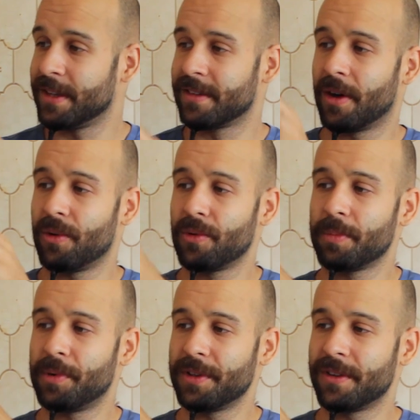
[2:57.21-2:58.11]
It's got all the
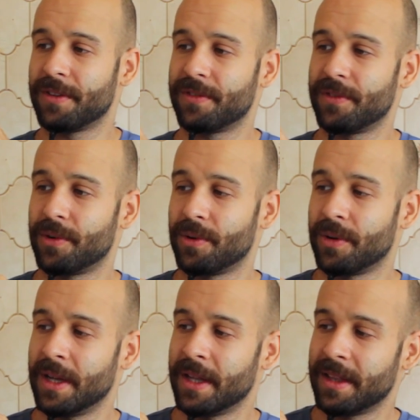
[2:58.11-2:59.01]
buttons
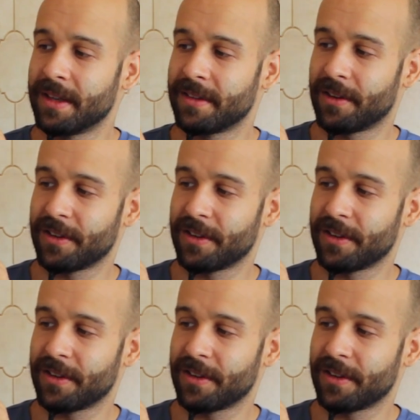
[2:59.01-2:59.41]
for things